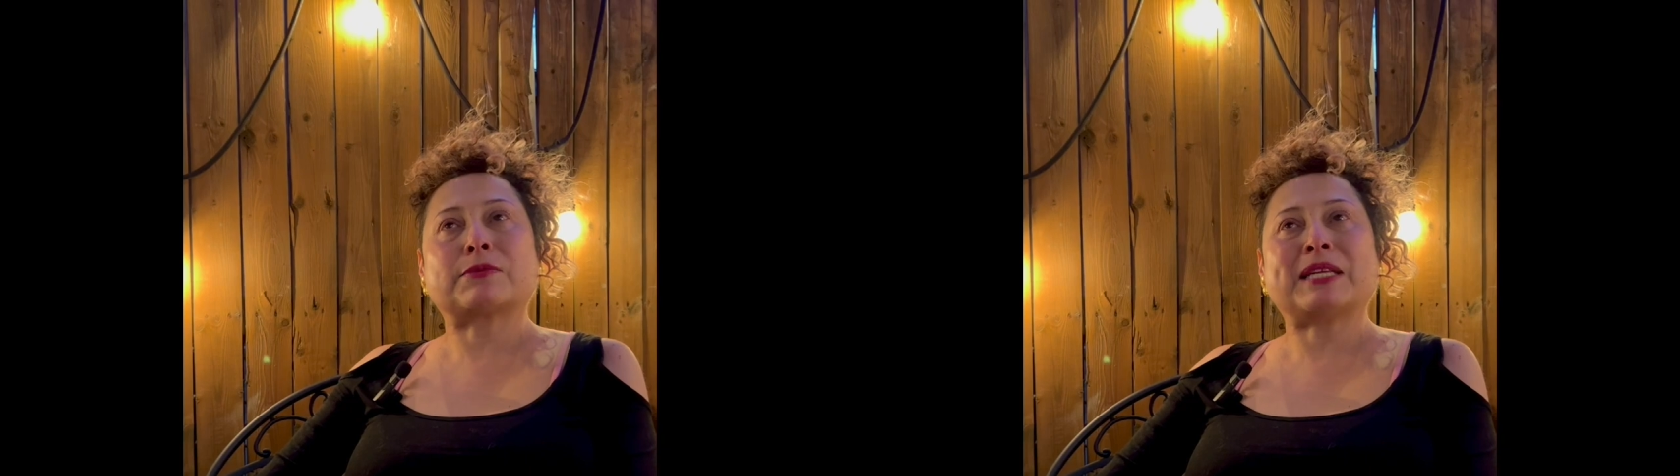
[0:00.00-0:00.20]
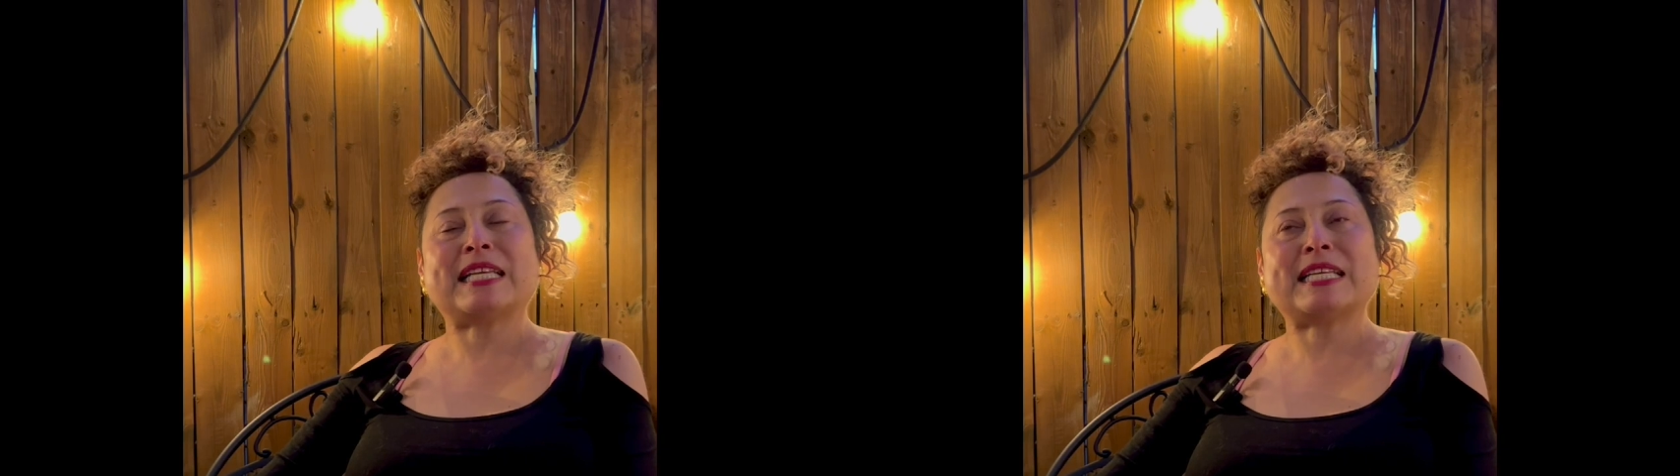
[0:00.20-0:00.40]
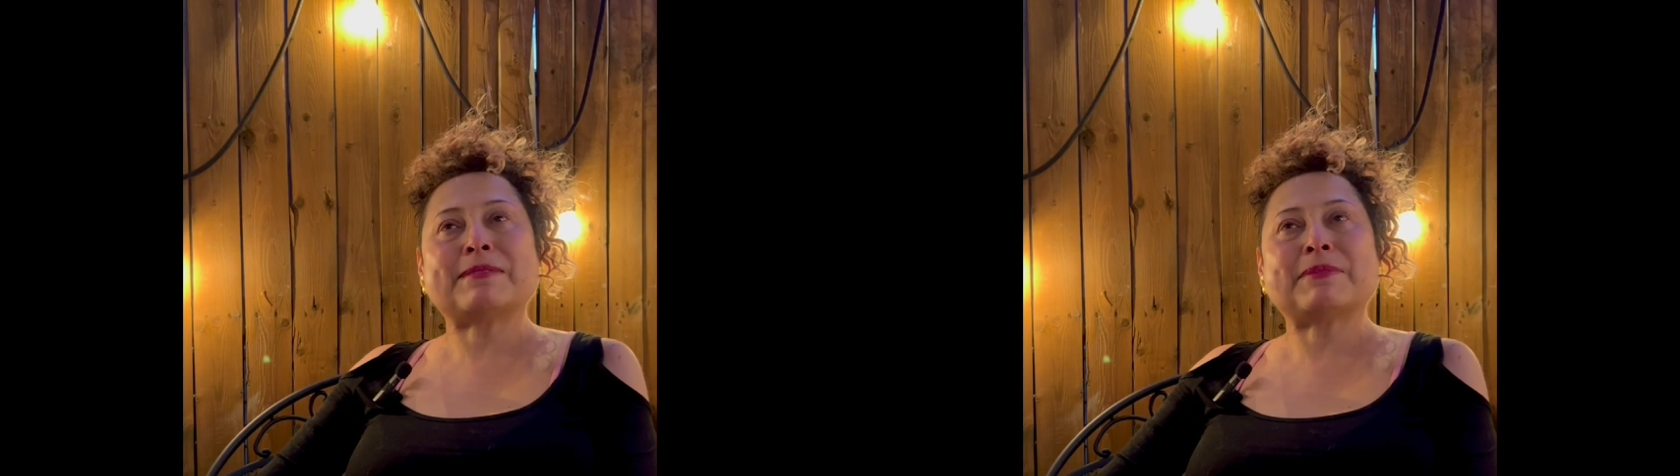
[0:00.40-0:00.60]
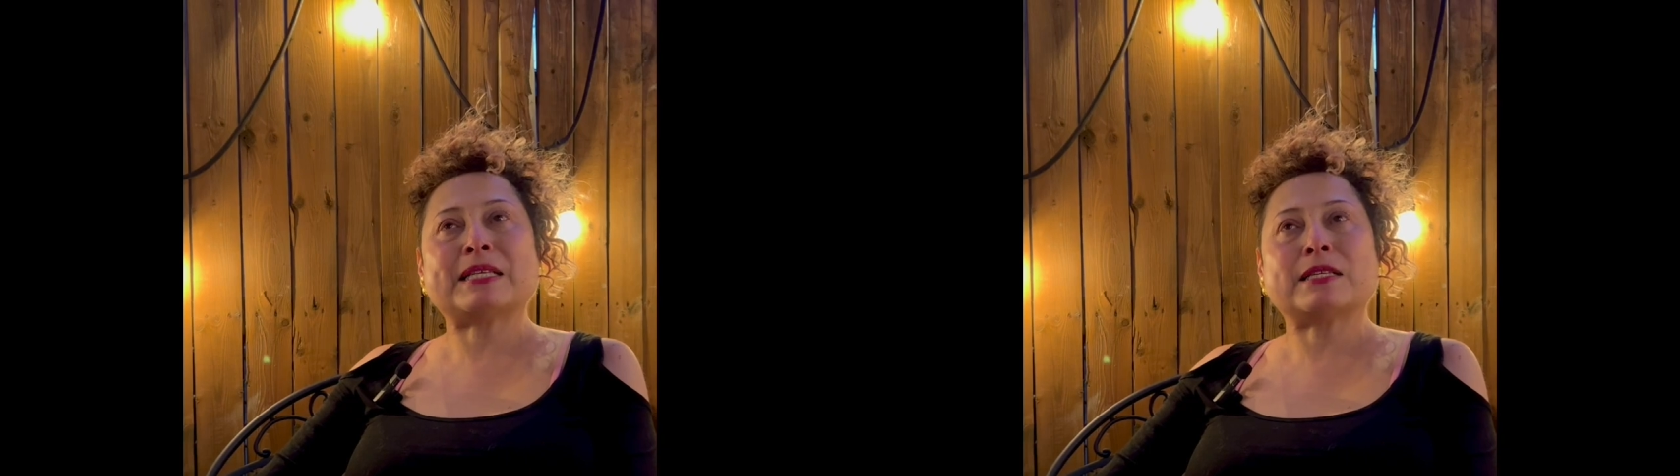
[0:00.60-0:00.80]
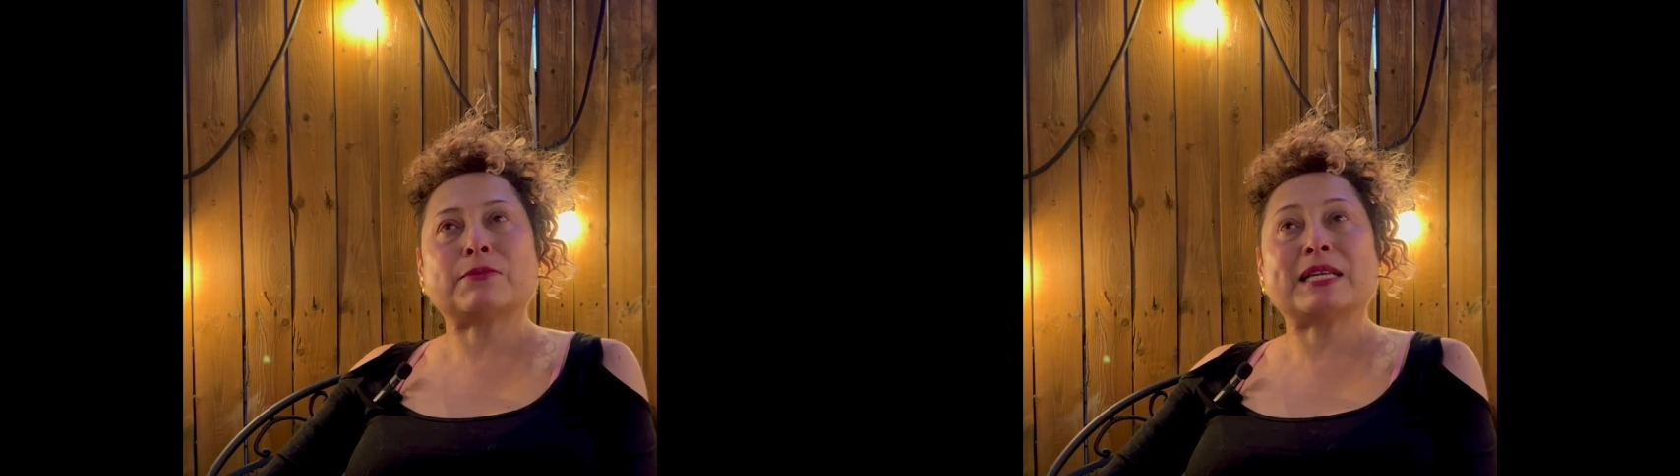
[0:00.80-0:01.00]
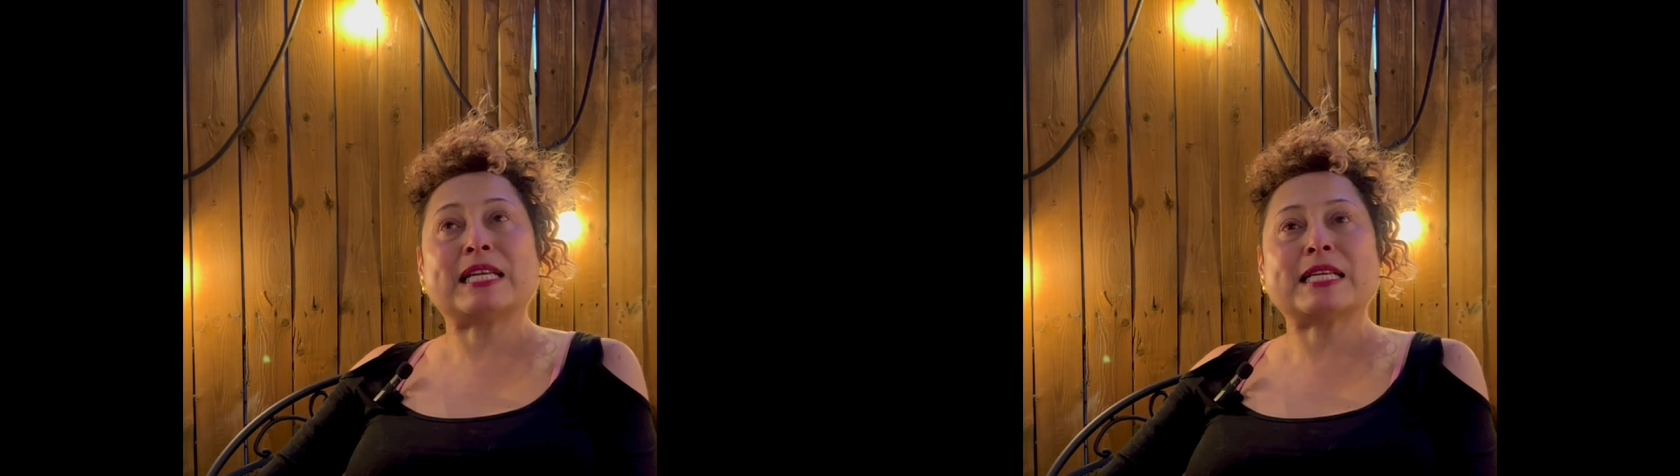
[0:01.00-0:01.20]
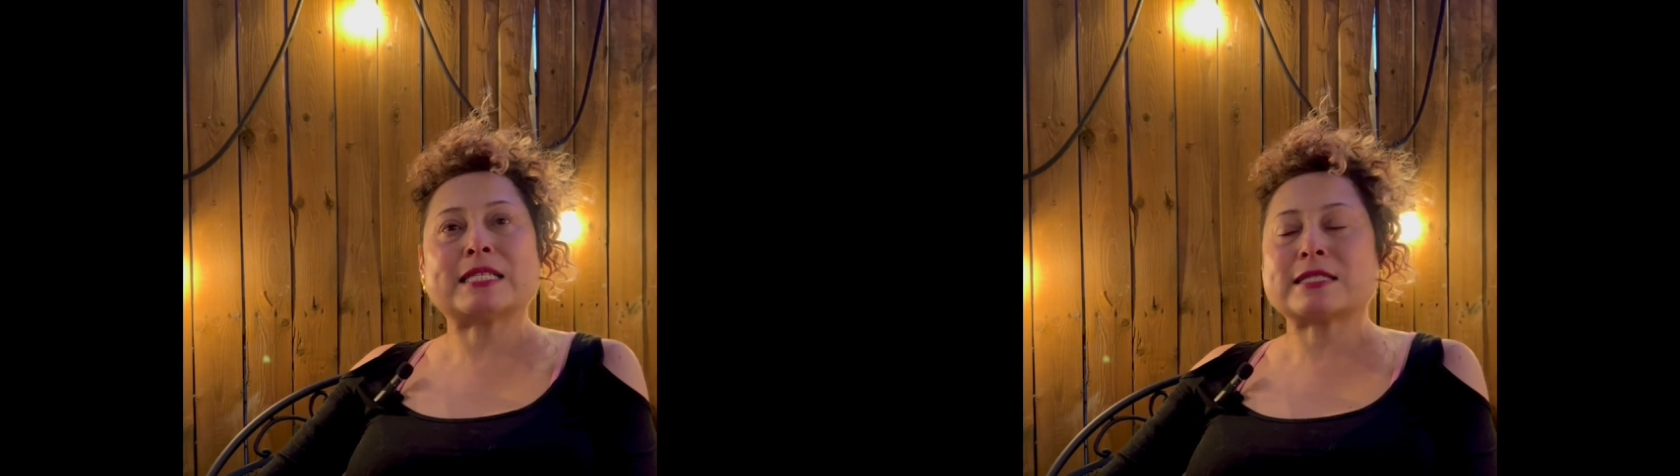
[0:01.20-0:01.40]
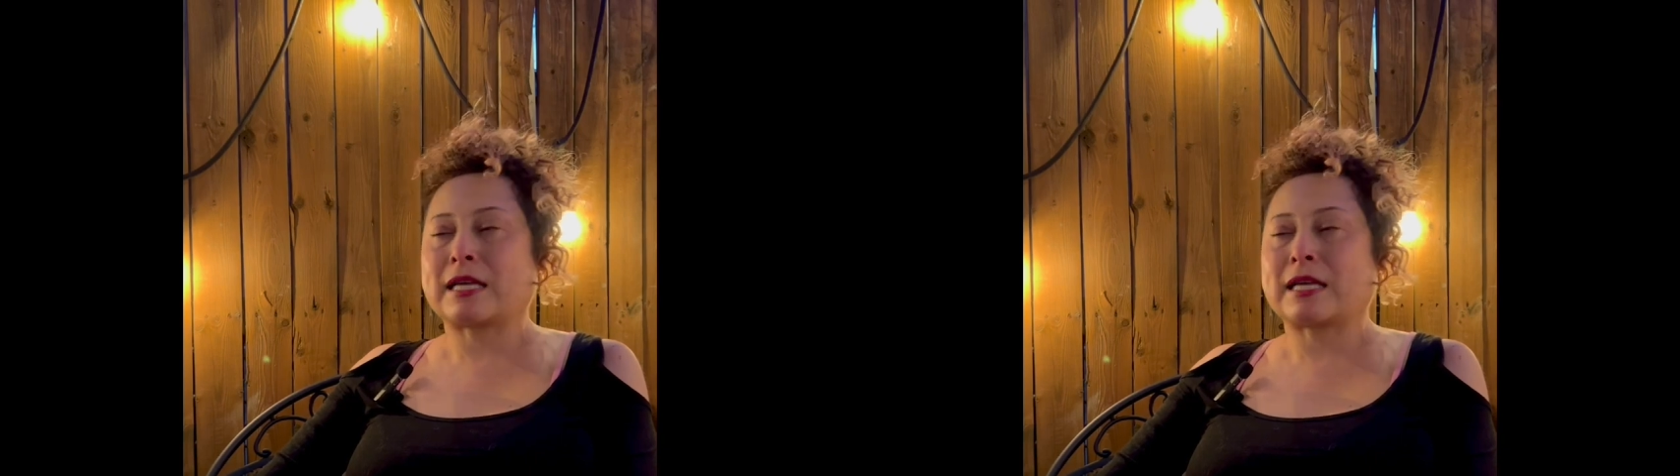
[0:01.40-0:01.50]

really being released.